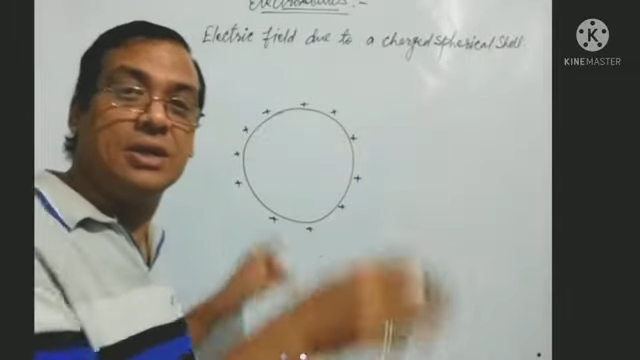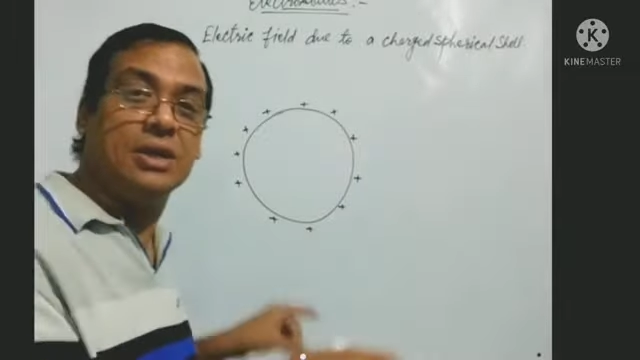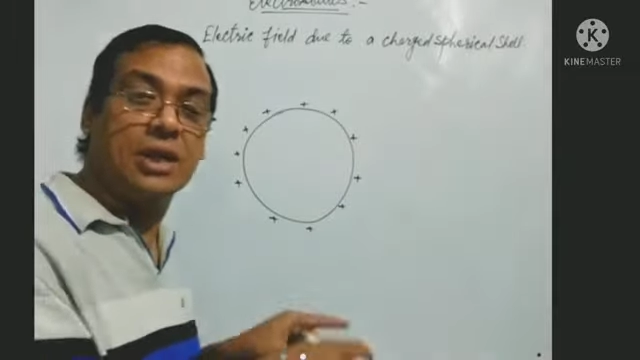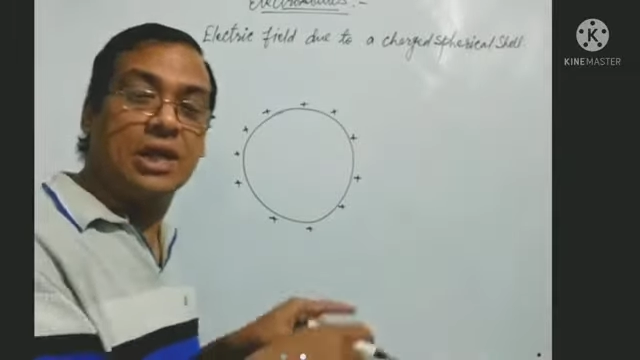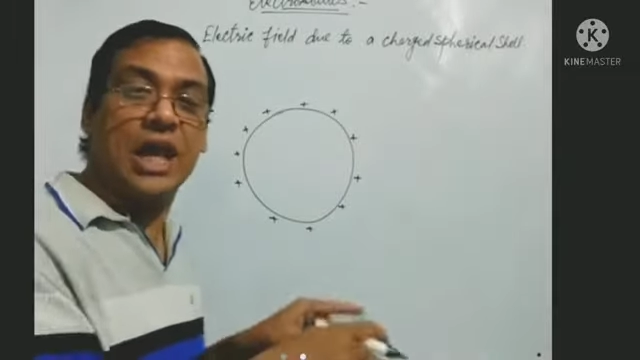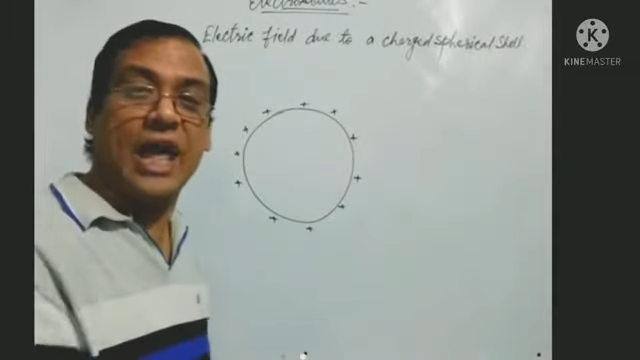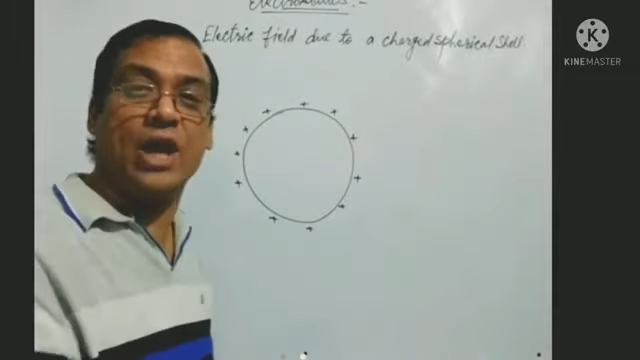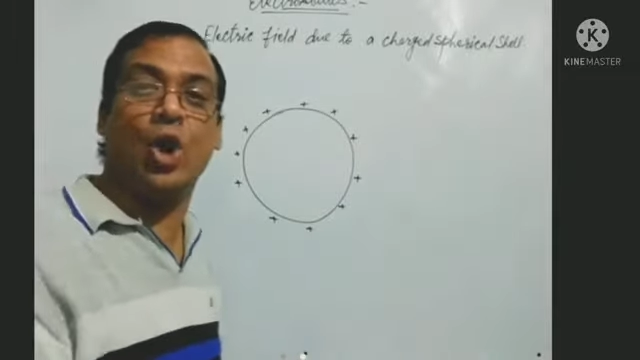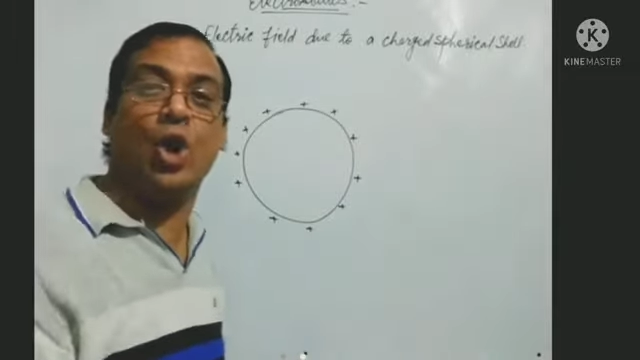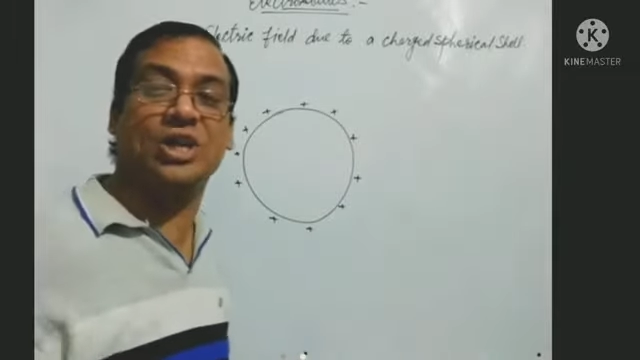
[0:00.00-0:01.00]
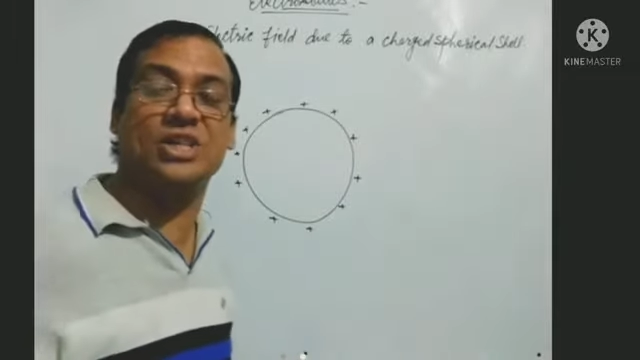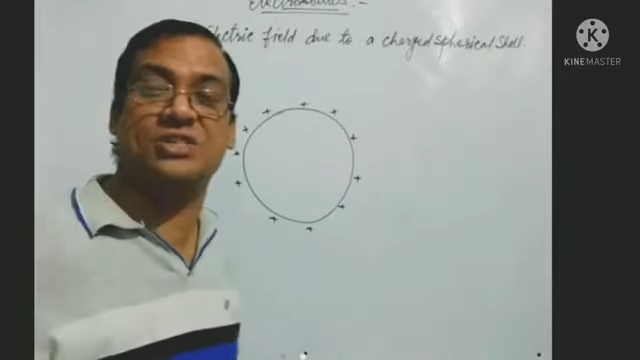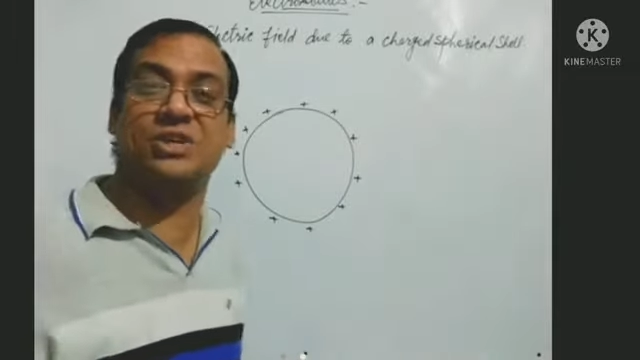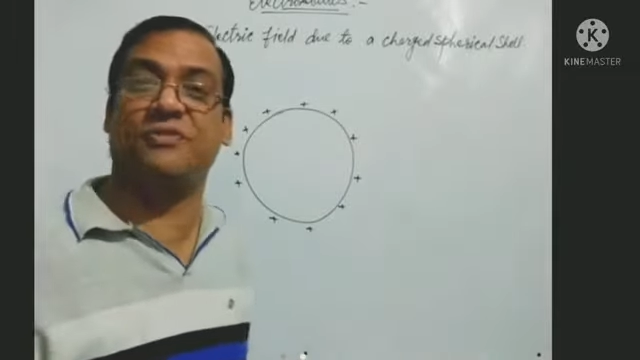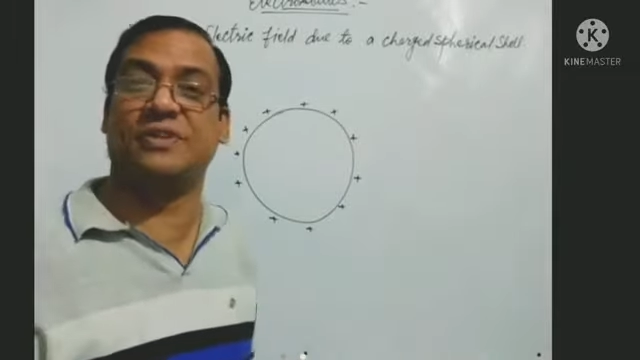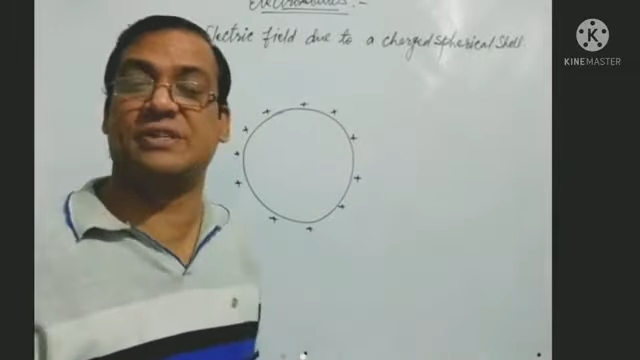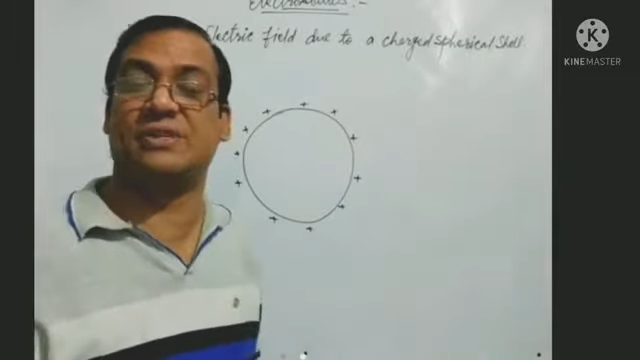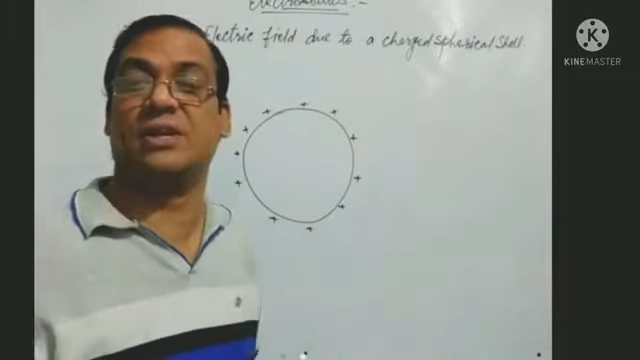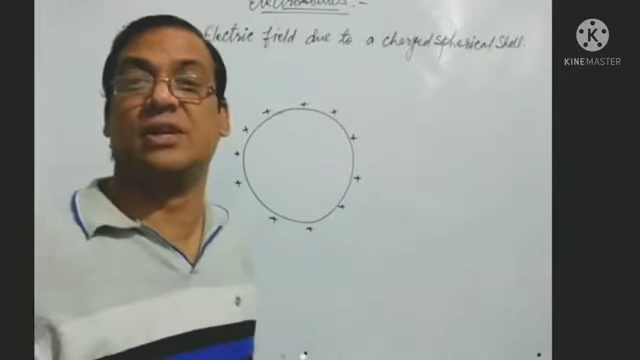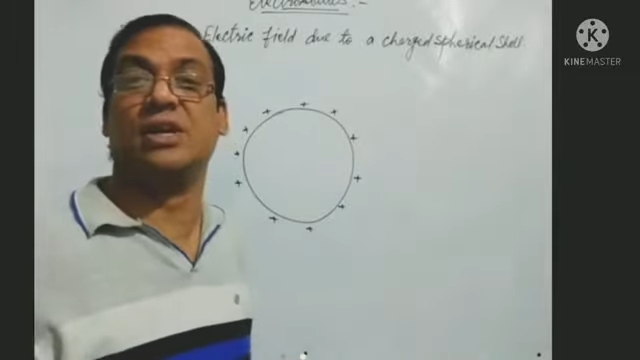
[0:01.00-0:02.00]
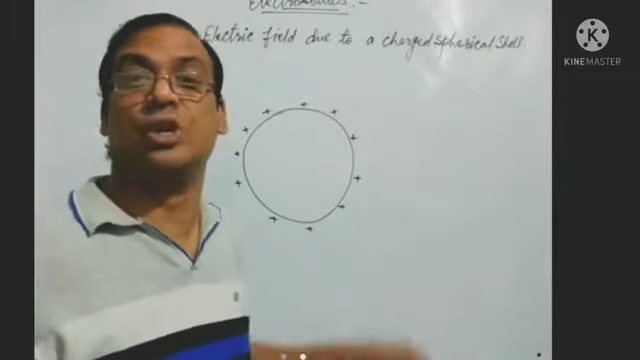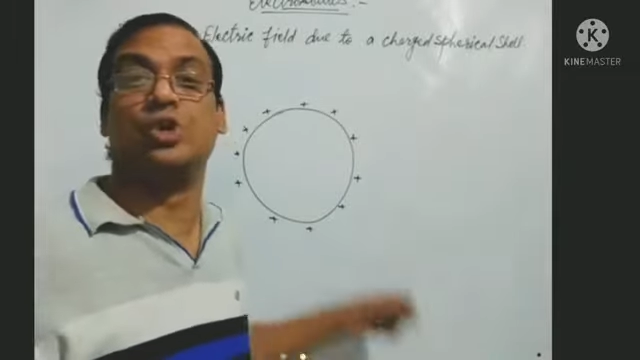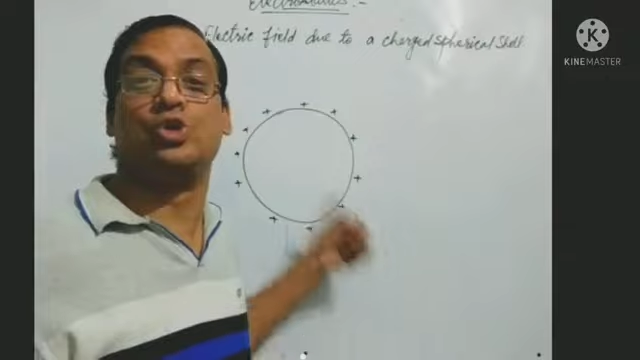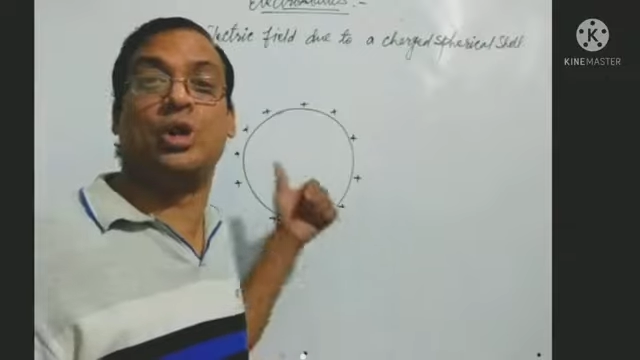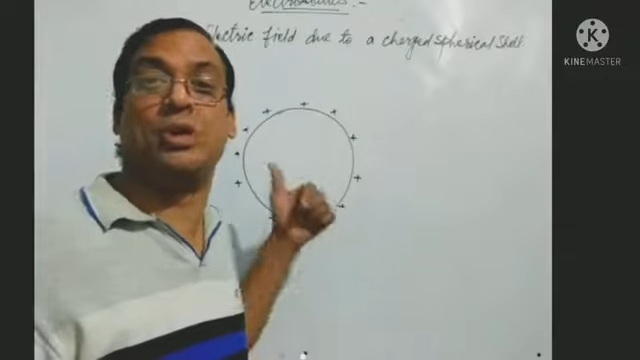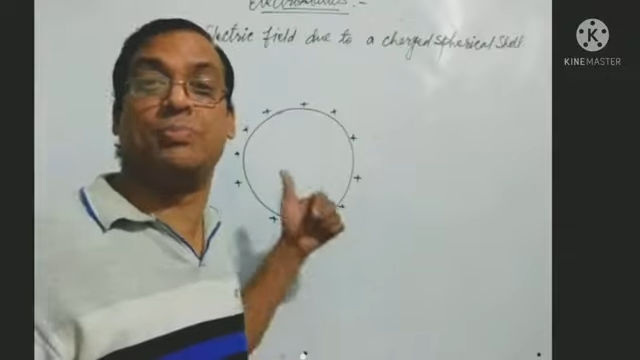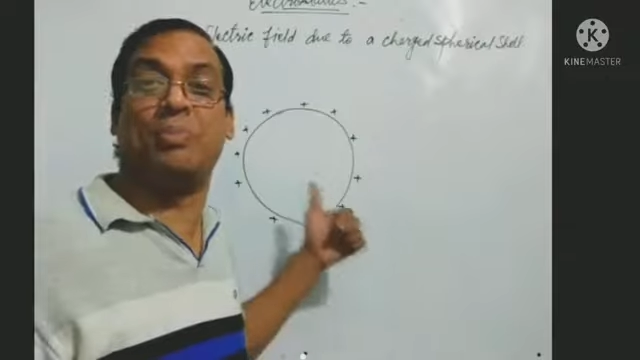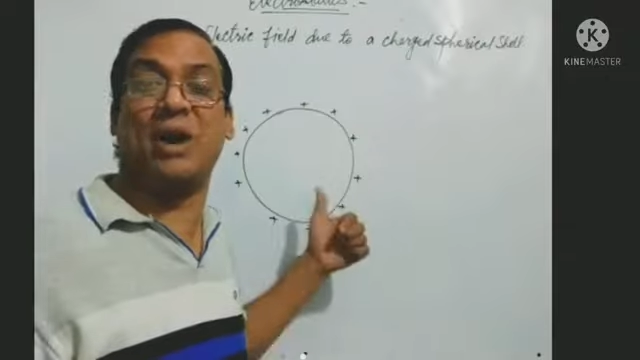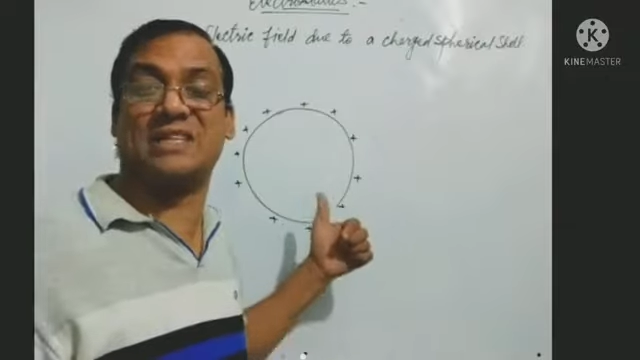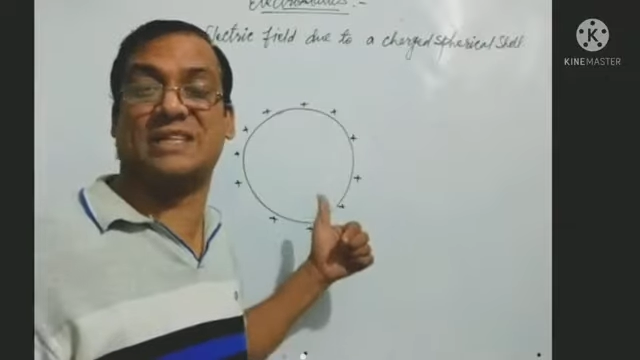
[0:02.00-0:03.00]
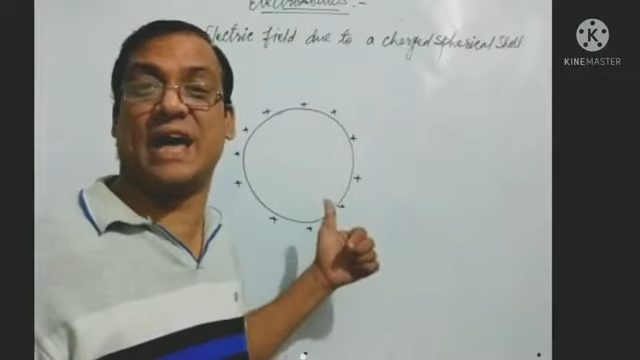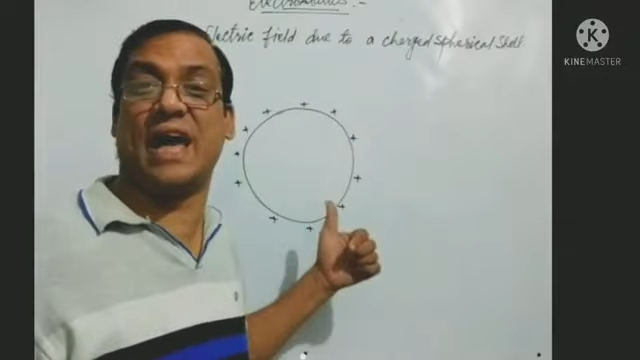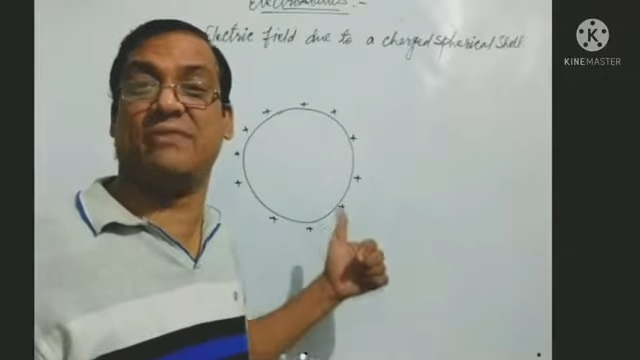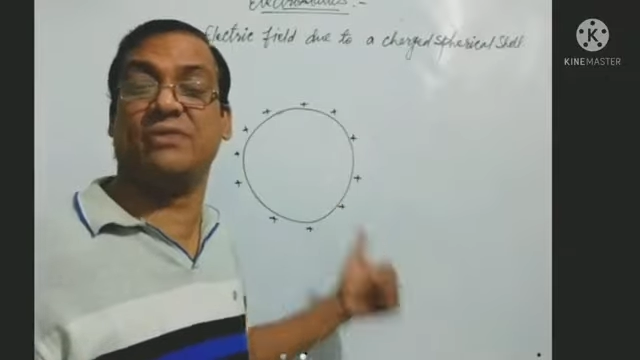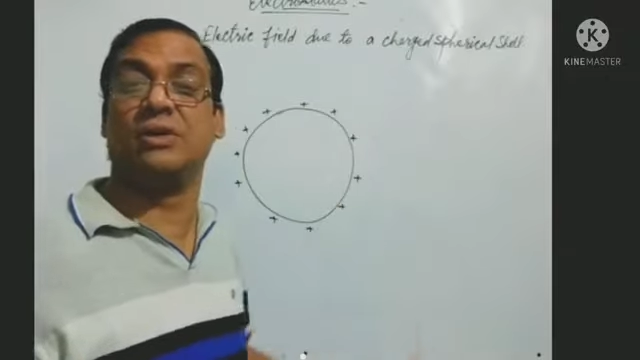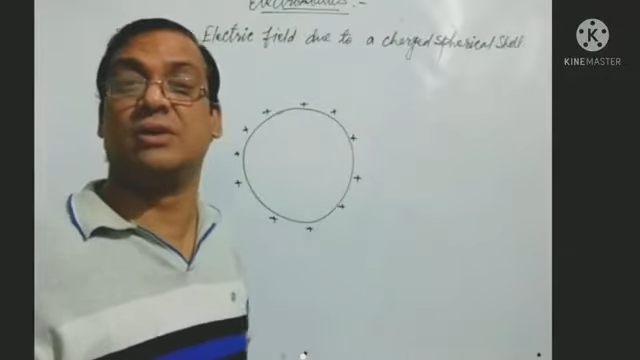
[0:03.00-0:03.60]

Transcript: lying on its surface, so it must have